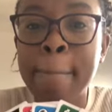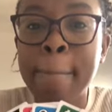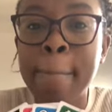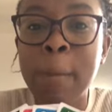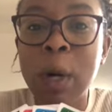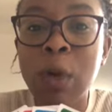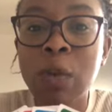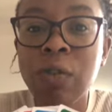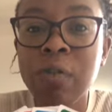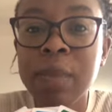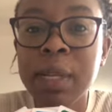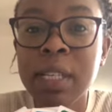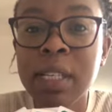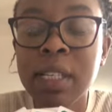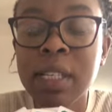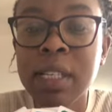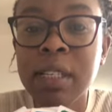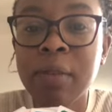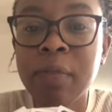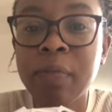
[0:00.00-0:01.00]

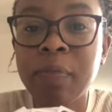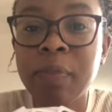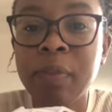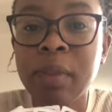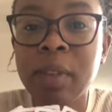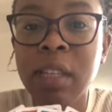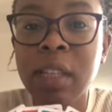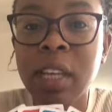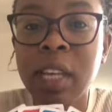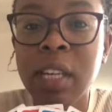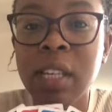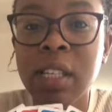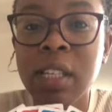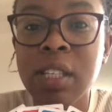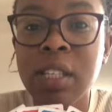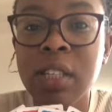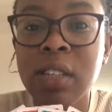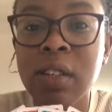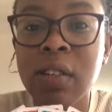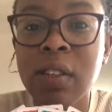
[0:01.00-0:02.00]
movement
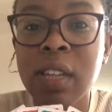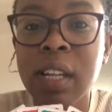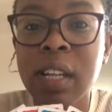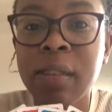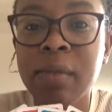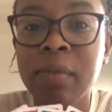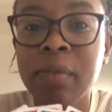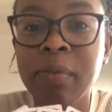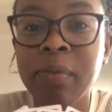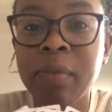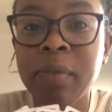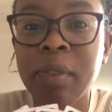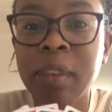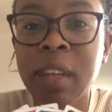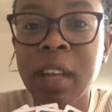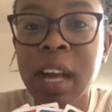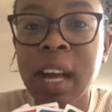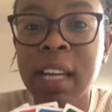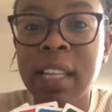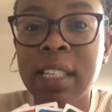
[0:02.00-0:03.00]
into the
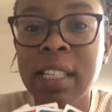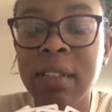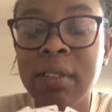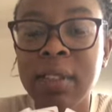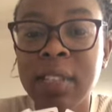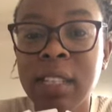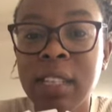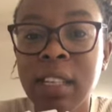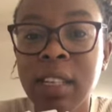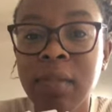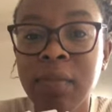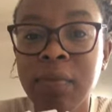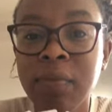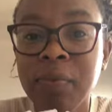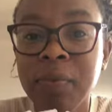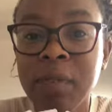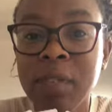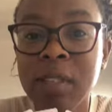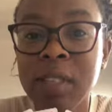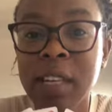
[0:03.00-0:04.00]
activity
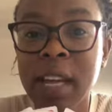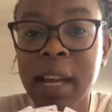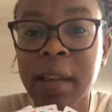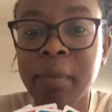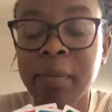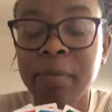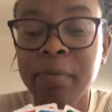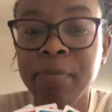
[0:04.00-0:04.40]
today.